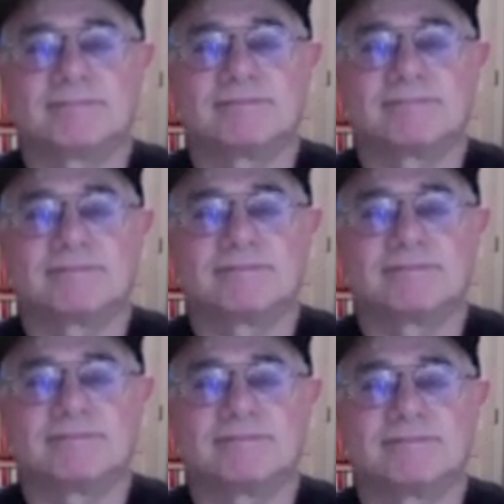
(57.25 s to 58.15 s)

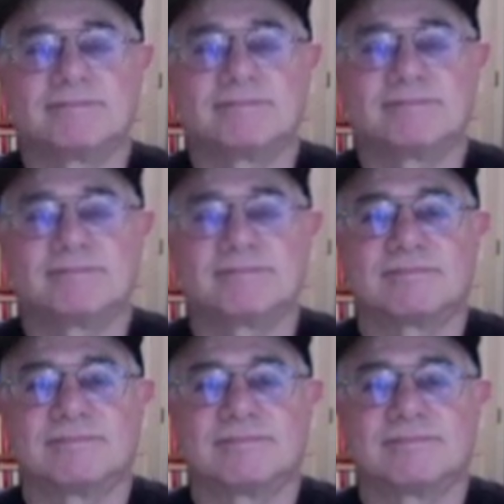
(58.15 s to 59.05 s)

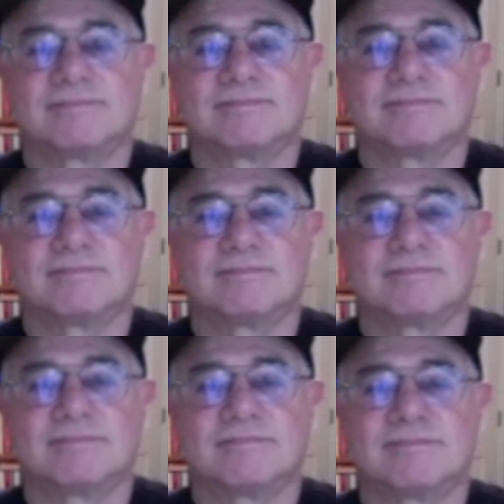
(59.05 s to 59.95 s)

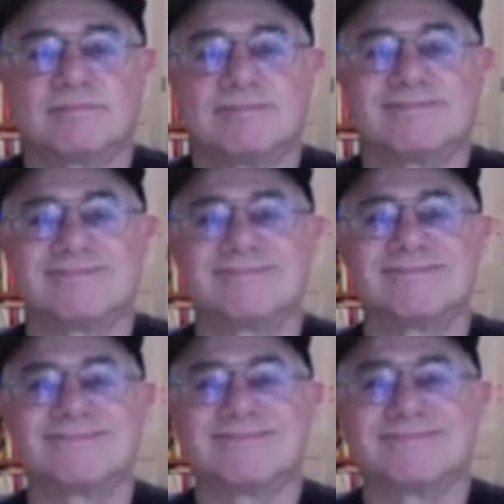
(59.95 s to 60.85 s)

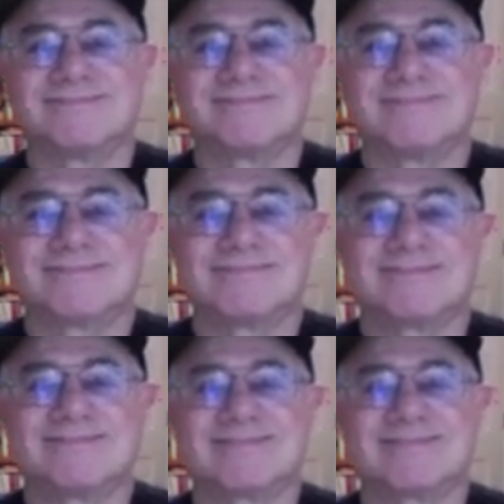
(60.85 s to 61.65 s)
The person shown says nothing.